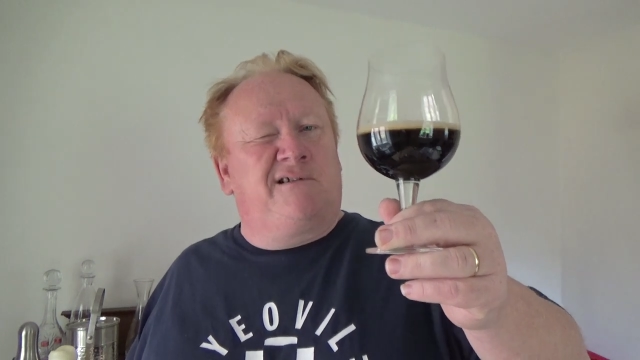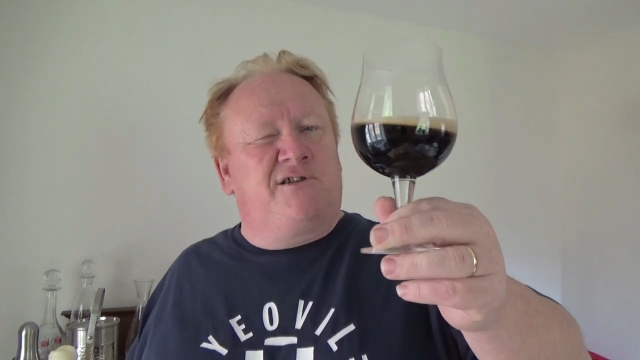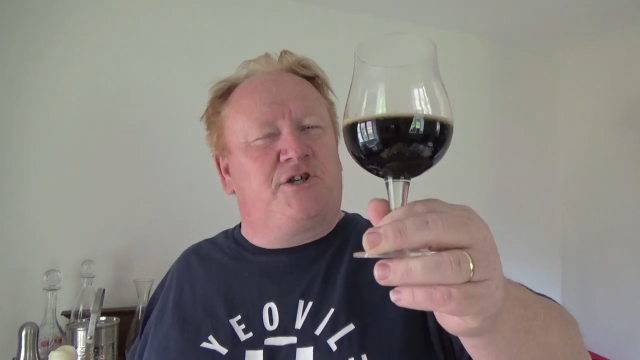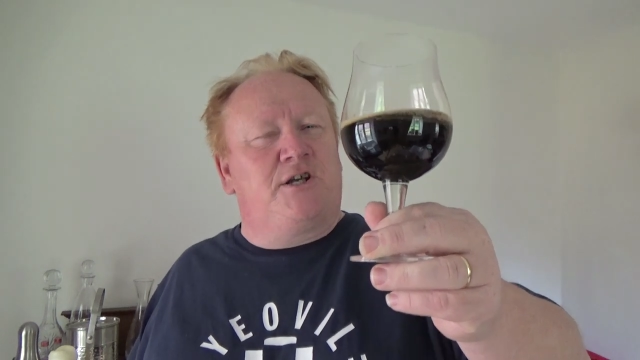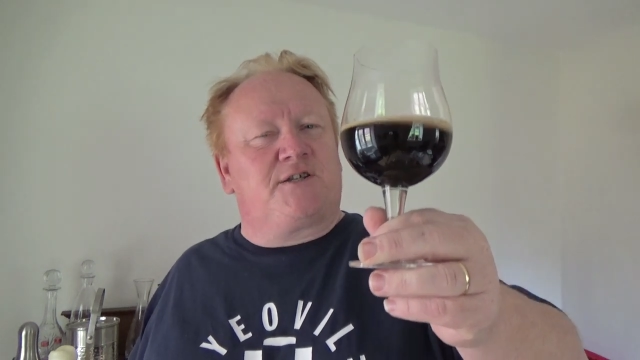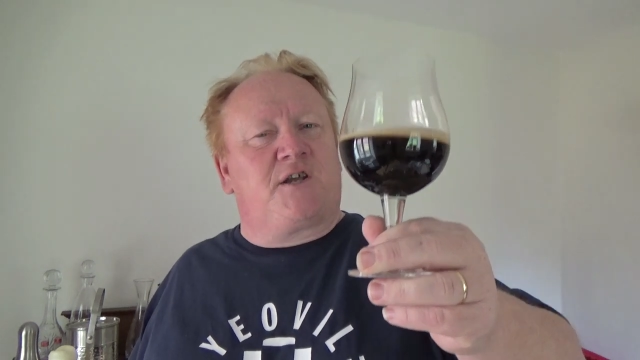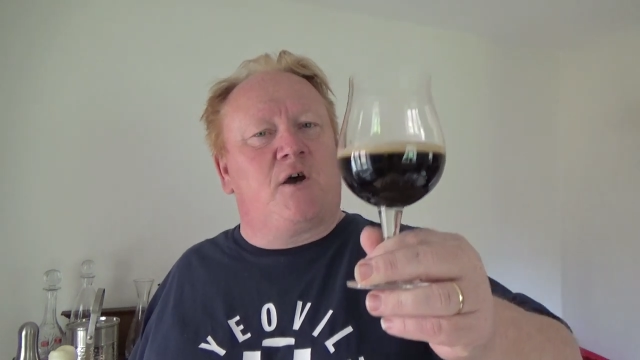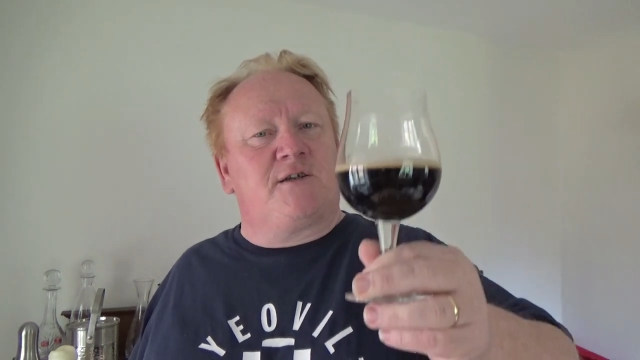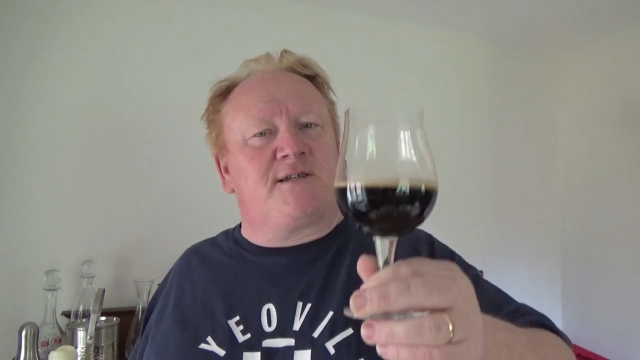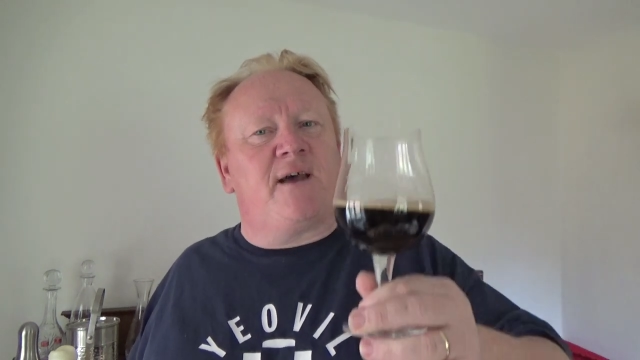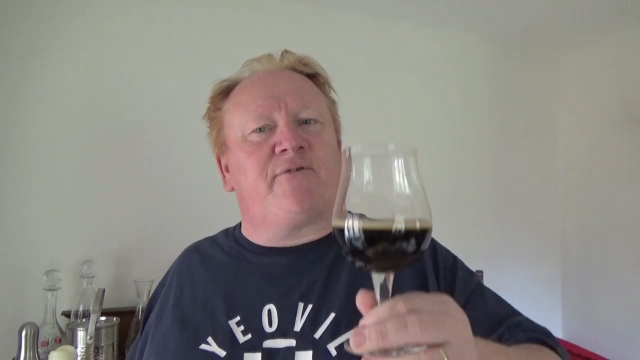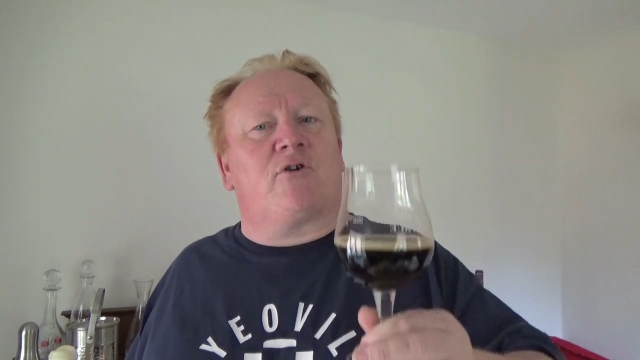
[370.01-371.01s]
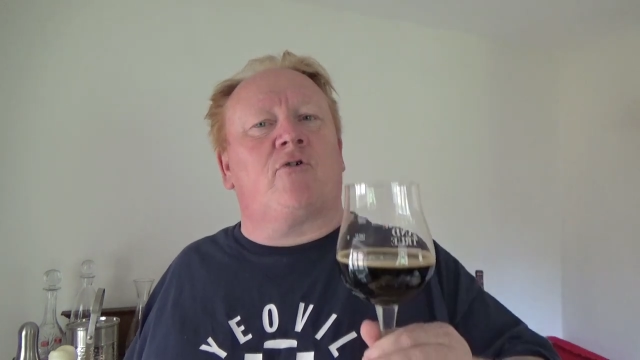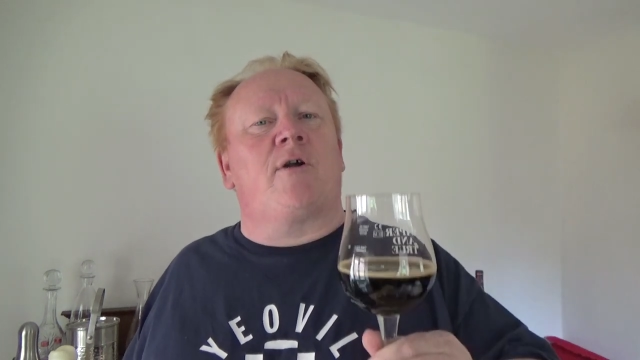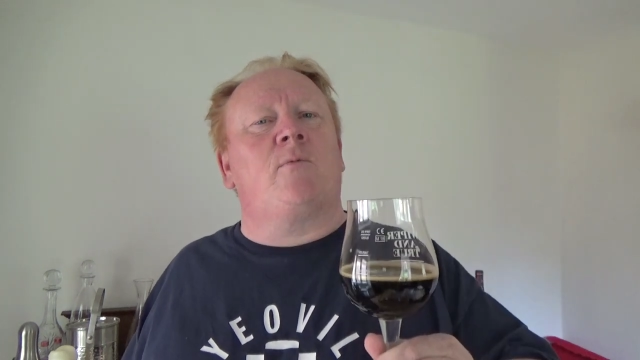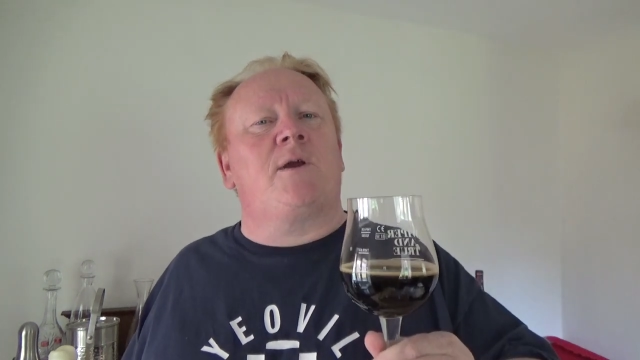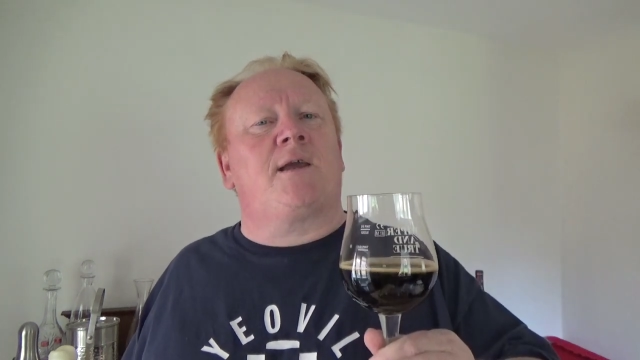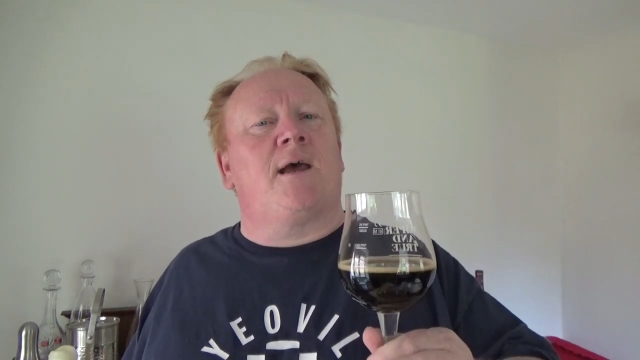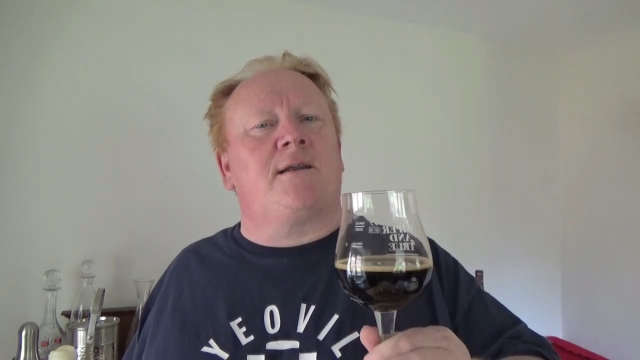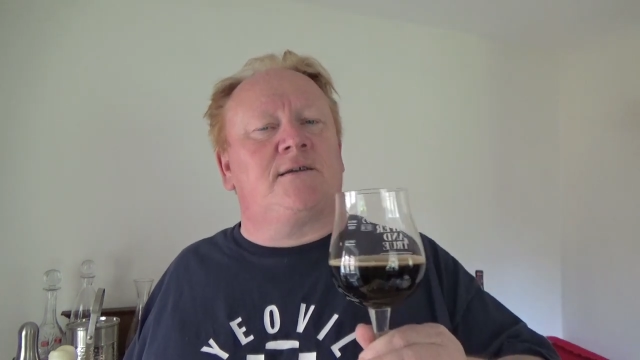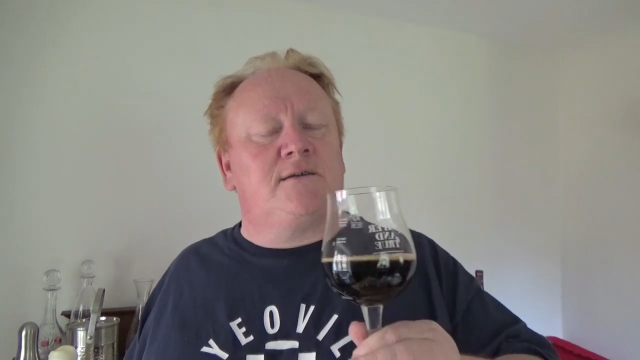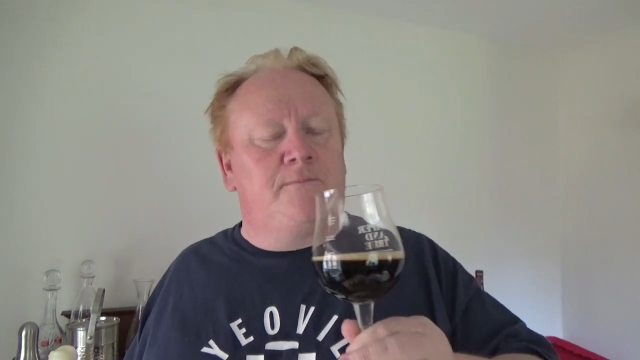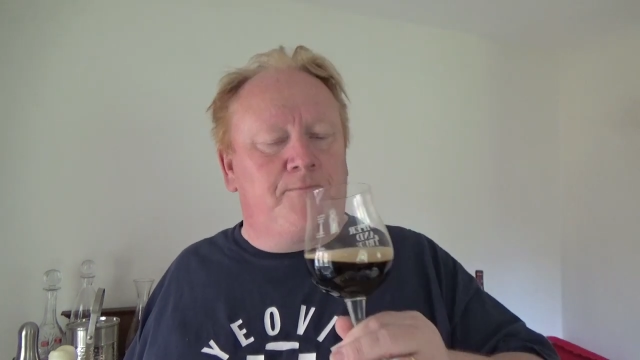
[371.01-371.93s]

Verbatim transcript: Cheers guys, have a great weekend.